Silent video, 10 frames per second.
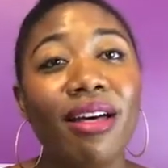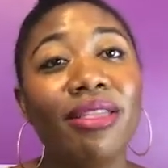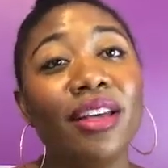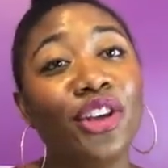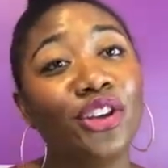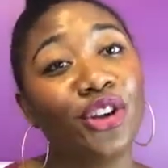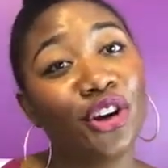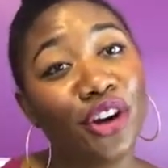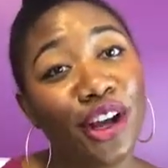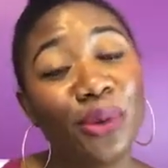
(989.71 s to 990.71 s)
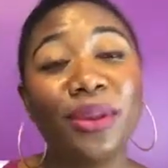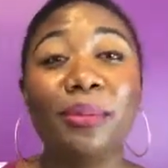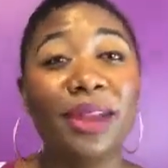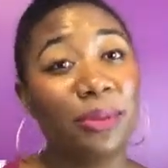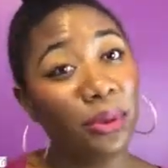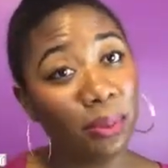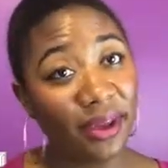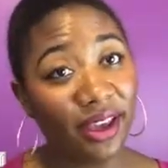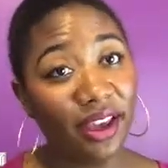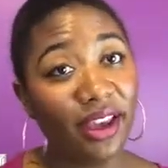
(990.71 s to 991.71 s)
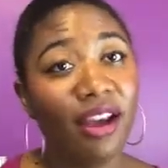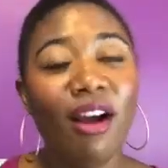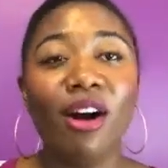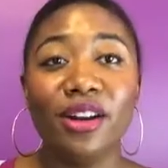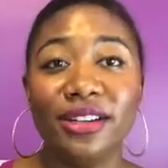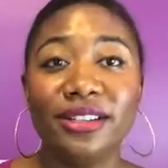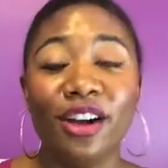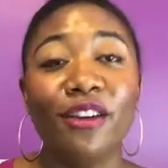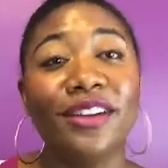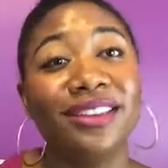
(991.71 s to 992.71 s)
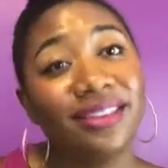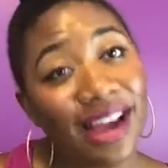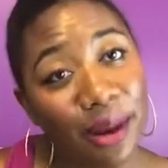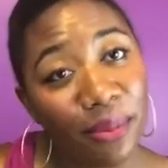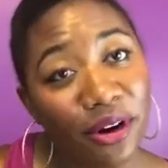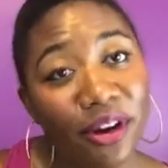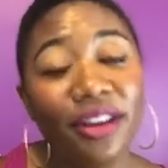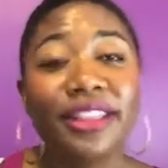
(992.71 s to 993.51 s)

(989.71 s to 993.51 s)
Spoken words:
the urine, when the baby would pee on itself in the diaper,